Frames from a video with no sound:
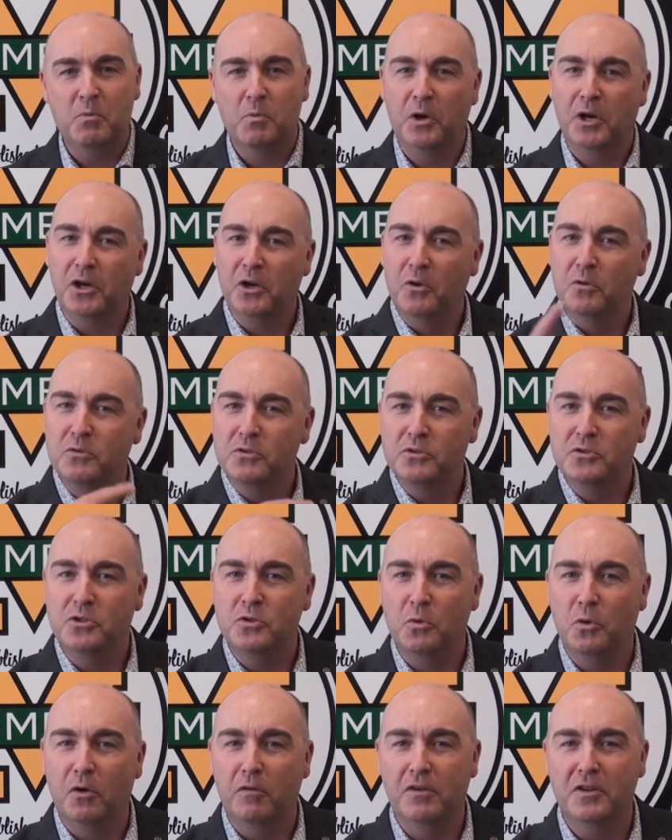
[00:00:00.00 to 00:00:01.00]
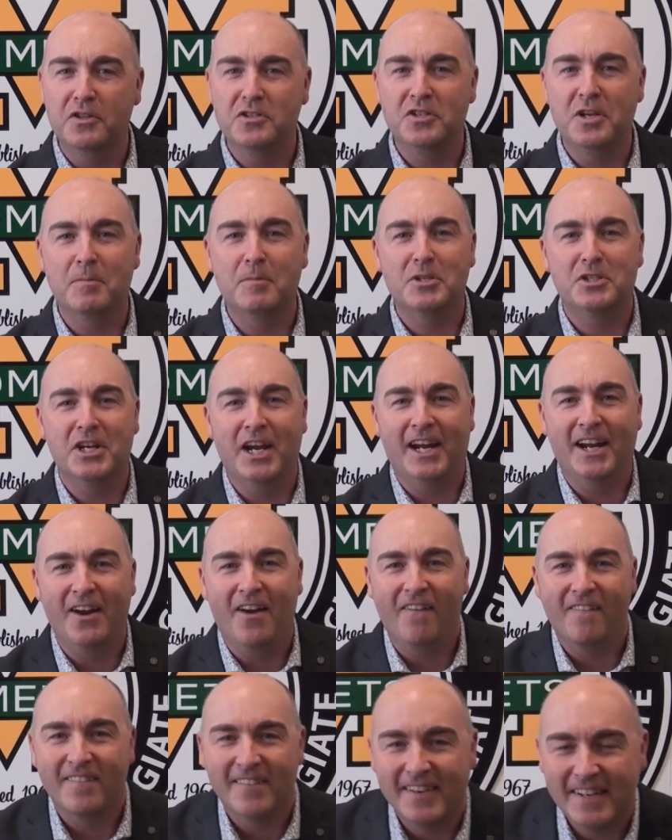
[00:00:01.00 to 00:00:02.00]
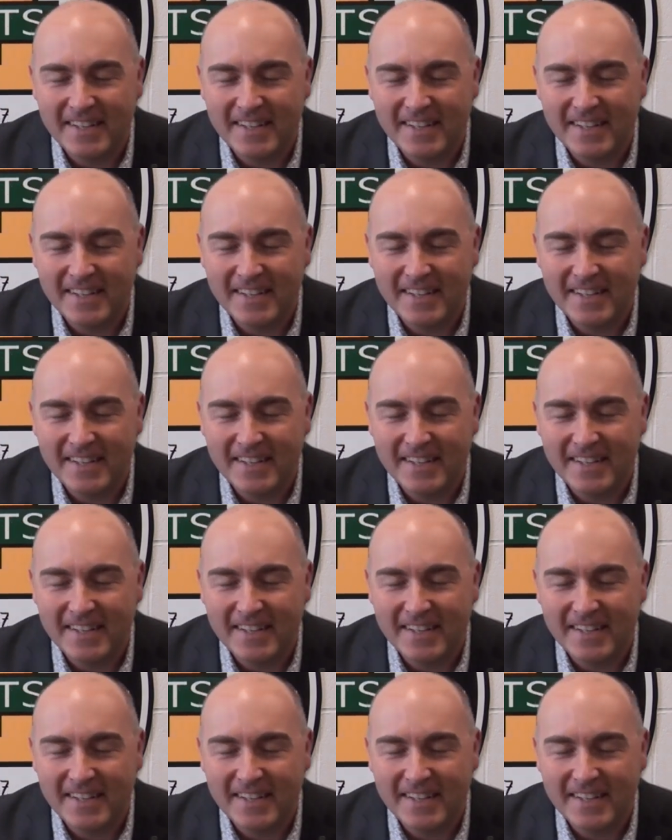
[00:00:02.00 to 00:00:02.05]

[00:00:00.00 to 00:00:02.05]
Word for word: We're going to go tour over to the gym and check it out.